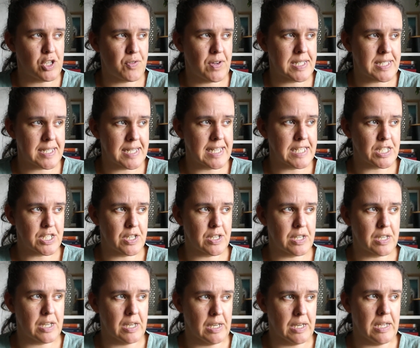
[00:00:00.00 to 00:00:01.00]

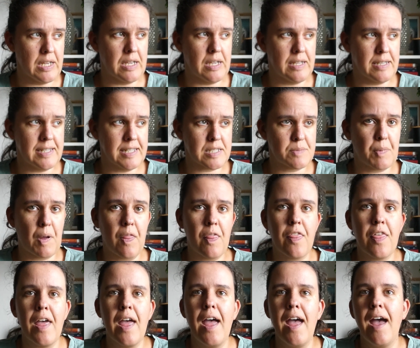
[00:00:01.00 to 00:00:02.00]
Translation this month,